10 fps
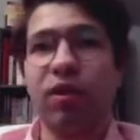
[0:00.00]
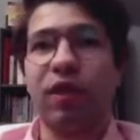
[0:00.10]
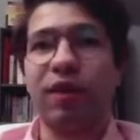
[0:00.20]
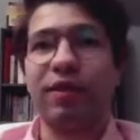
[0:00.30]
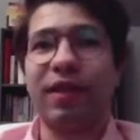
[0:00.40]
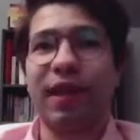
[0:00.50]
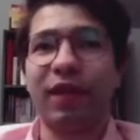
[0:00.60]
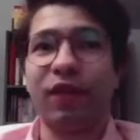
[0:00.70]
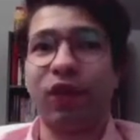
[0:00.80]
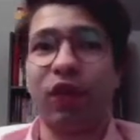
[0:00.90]
you then
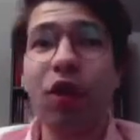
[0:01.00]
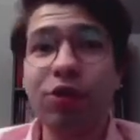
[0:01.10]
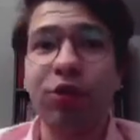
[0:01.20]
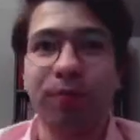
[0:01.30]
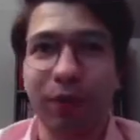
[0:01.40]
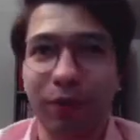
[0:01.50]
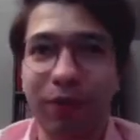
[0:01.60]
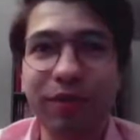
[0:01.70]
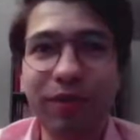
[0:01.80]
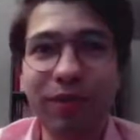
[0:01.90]
take an even larger
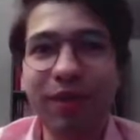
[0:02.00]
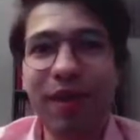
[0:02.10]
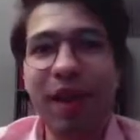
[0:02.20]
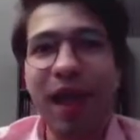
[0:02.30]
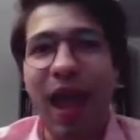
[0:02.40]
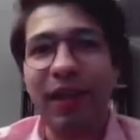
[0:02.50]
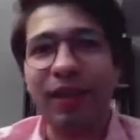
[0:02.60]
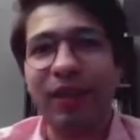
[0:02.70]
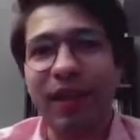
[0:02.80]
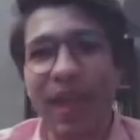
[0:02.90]
balloon and you